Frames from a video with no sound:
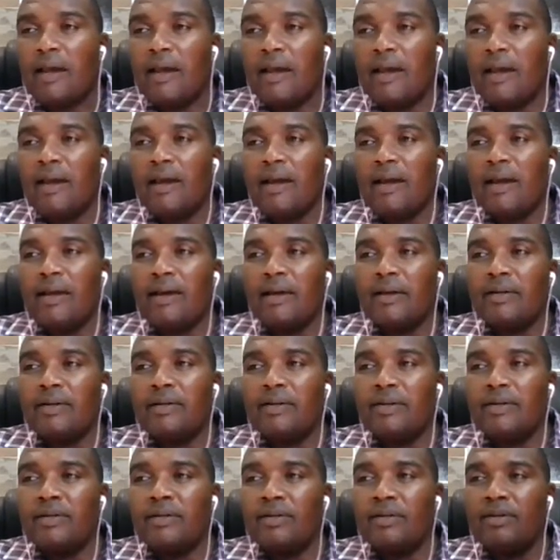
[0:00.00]

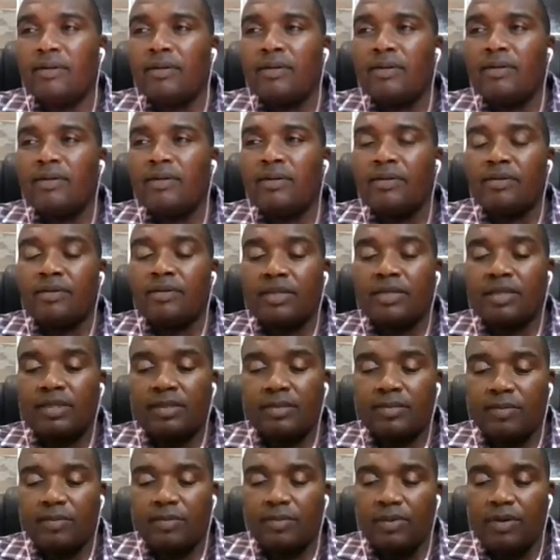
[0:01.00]

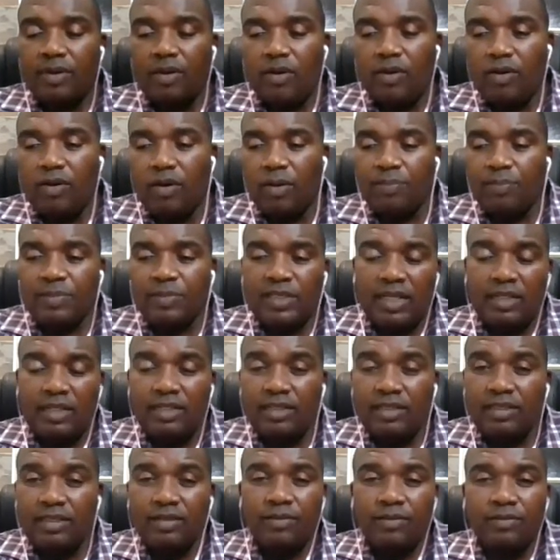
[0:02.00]
use
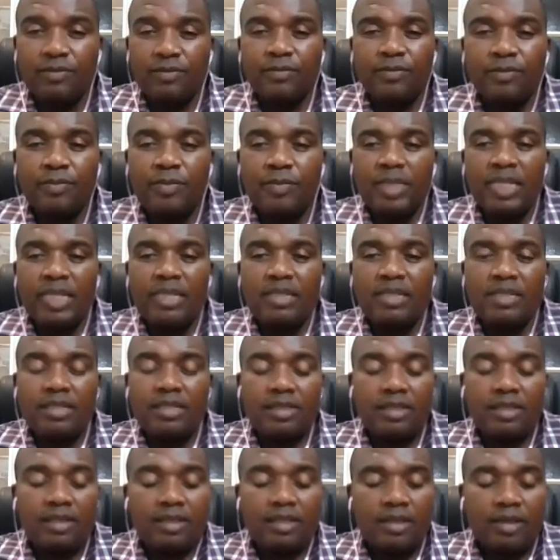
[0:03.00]
objective
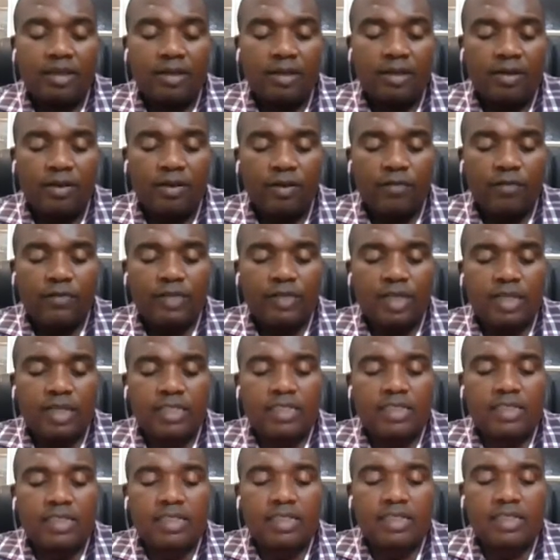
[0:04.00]
means of
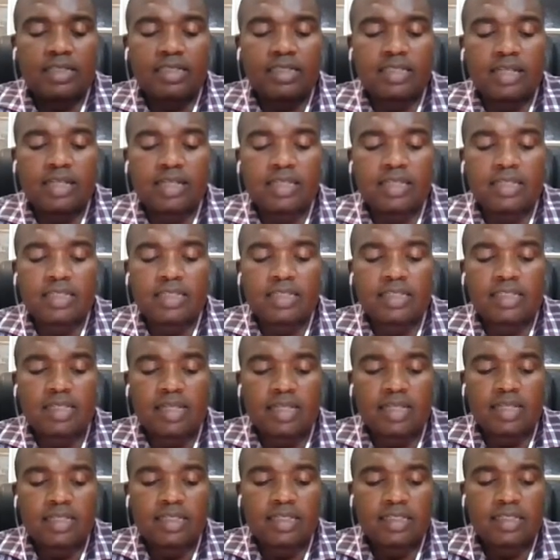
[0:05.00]
testing its
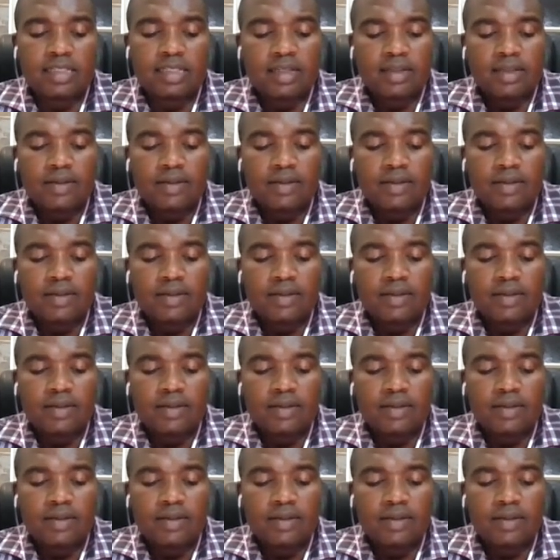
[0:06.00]
existence?